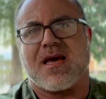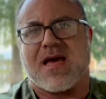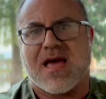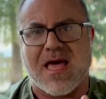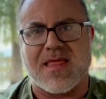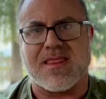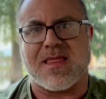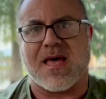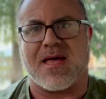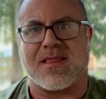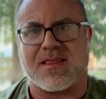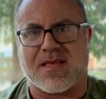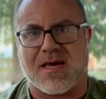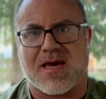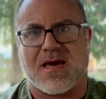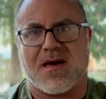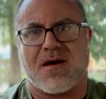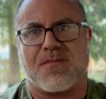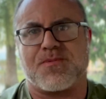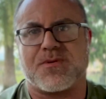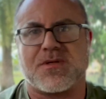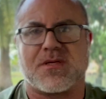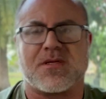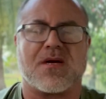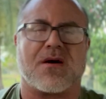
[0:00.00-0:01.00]
and then the
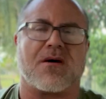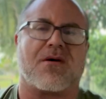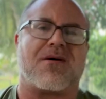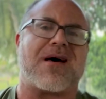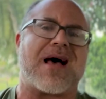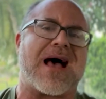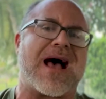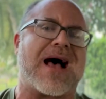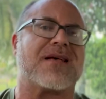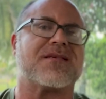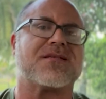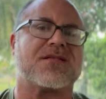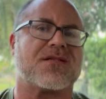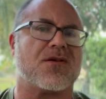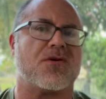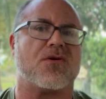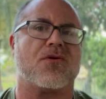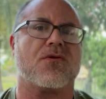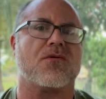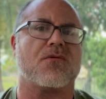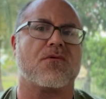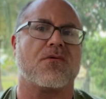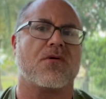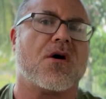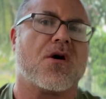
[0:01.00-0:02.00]
hip still has
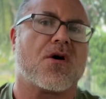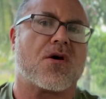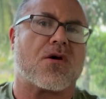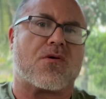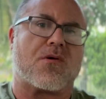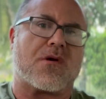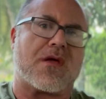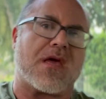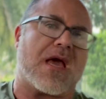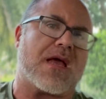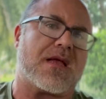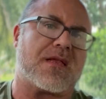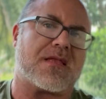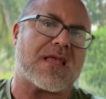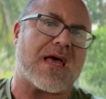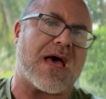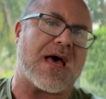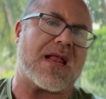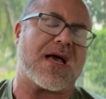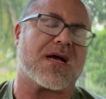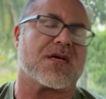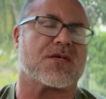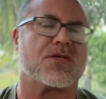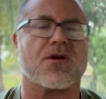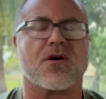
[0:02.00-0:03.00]
to create that
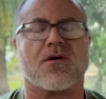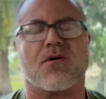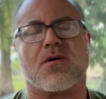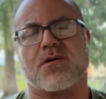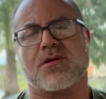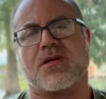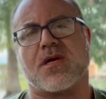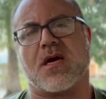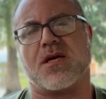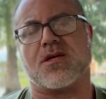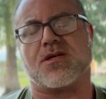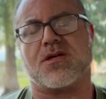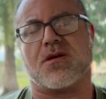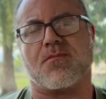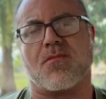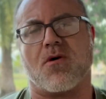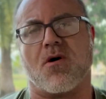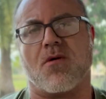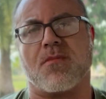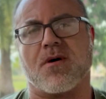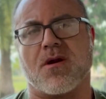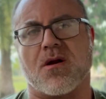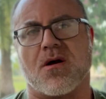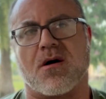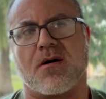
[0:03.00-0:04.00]
external rotation
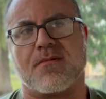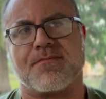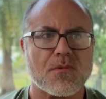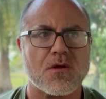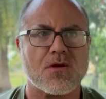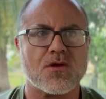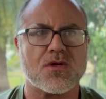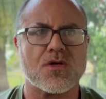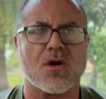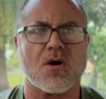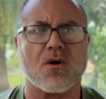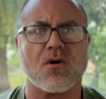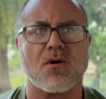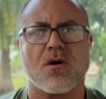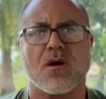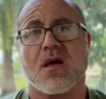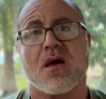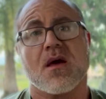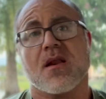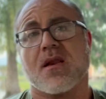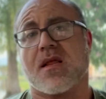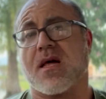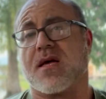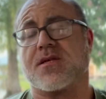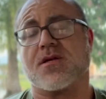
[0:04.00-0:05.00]
moment. So
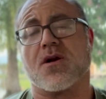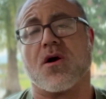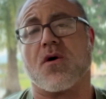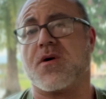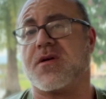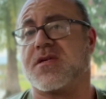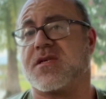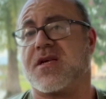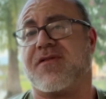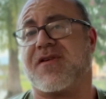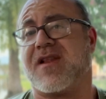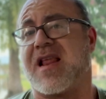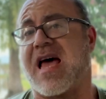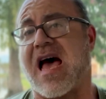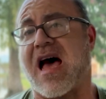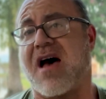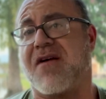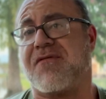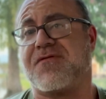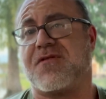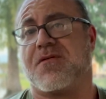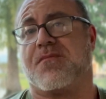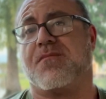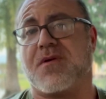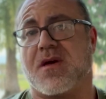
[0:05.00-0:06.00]
it doesn't always even
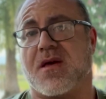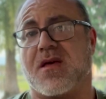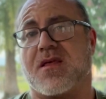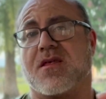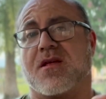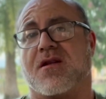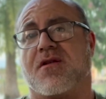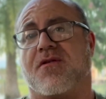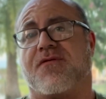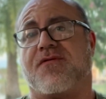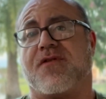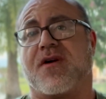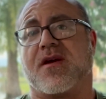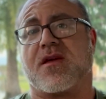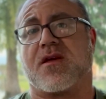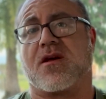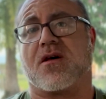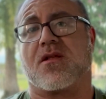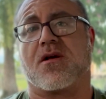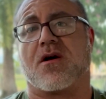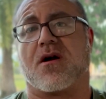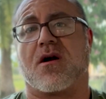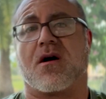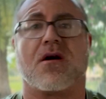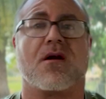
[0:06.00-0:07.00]
have to be the
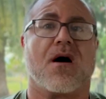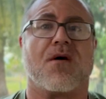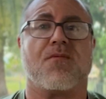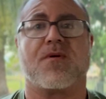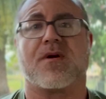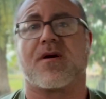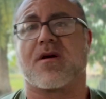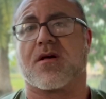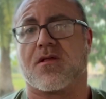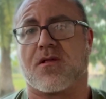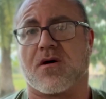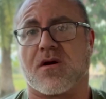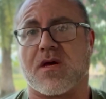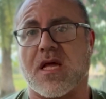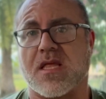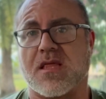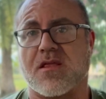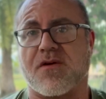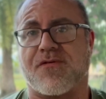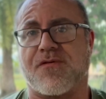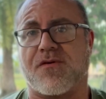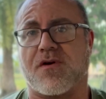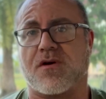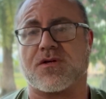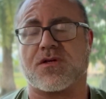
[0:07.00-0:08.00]
navicular. We could look at
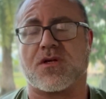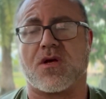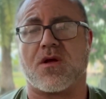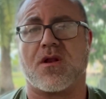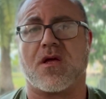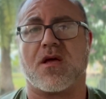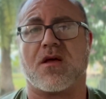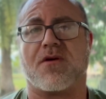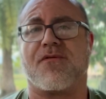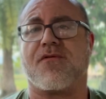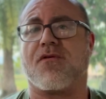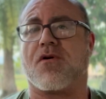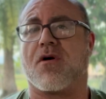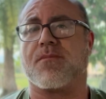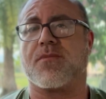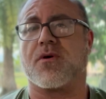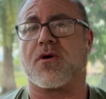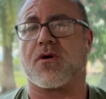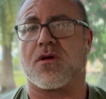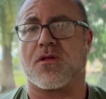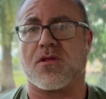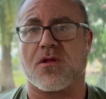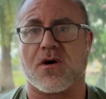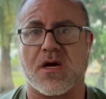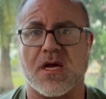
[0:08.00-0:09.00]
the first cuneiform, you
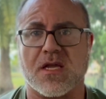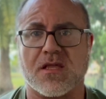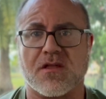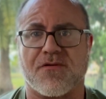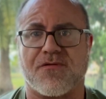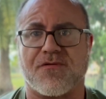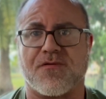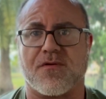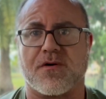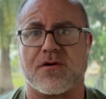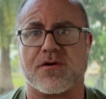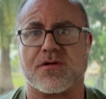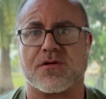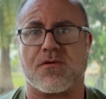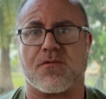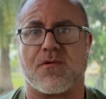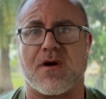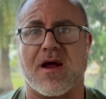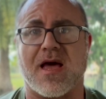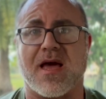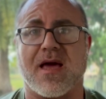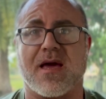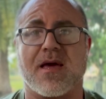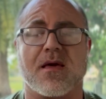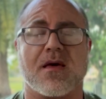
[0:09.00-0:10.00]
could look at the first
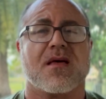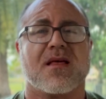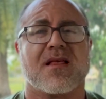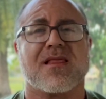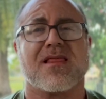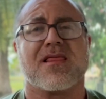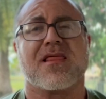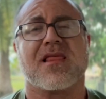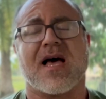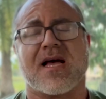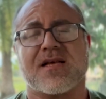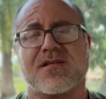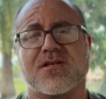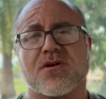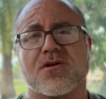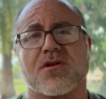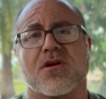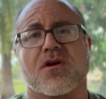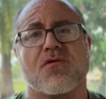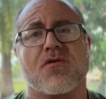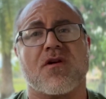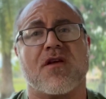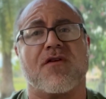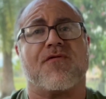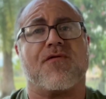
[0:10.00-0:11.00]
ray. Lesser
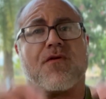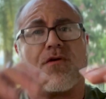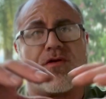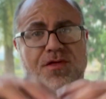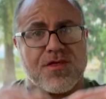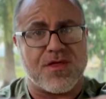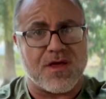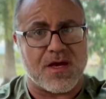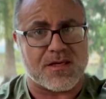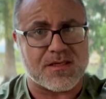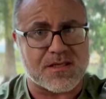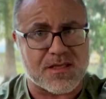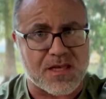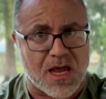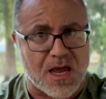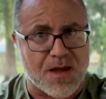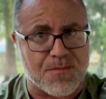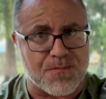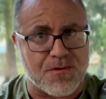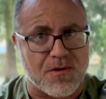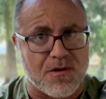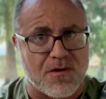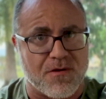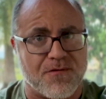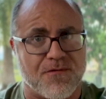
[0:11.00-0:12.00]
degree for this
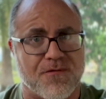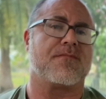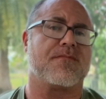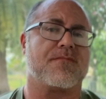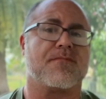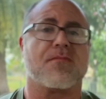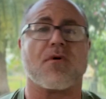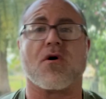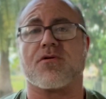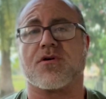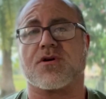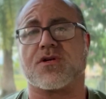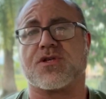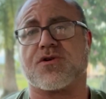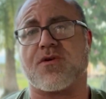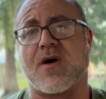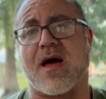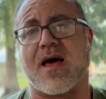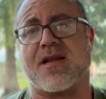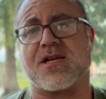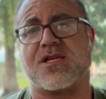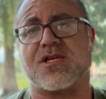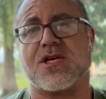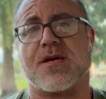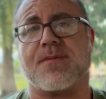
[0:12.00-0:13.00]
type of motor
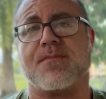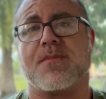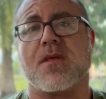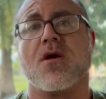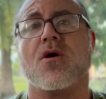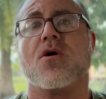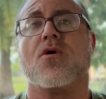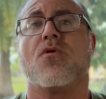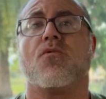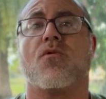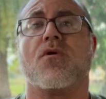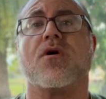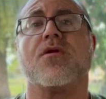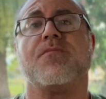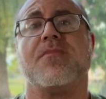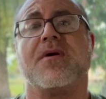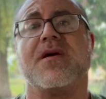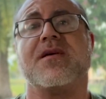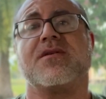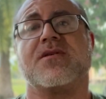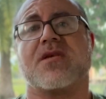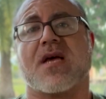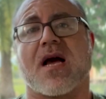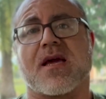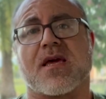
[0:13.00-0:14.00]
strategy would be
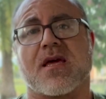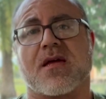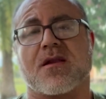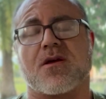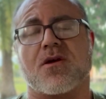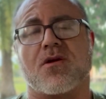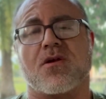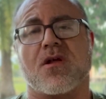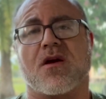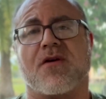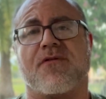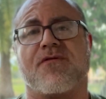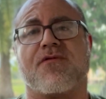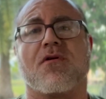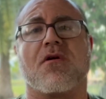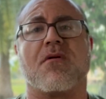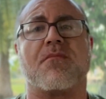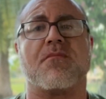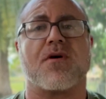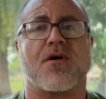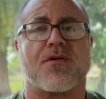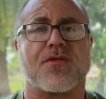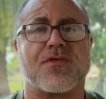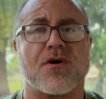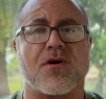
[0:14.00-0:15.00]
second
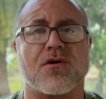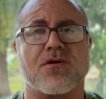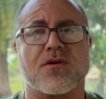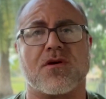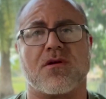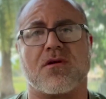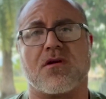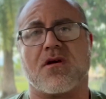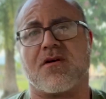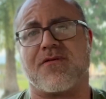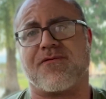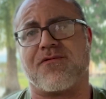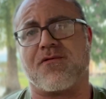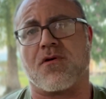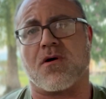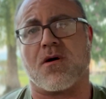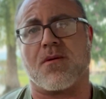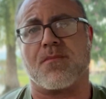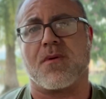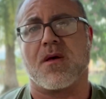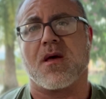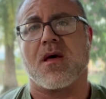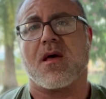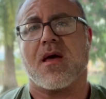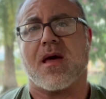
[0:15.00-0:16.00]
cuneiform, third
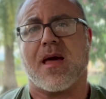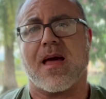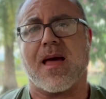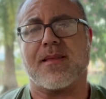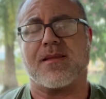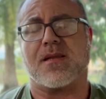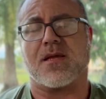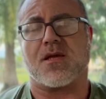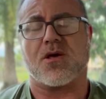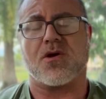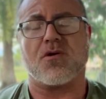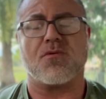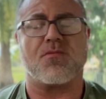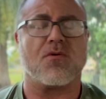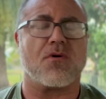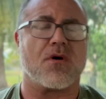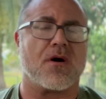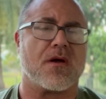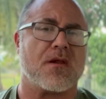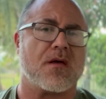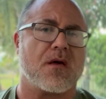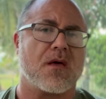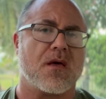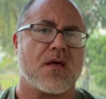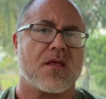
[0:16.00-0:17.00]
cuneiform, and the cuboid.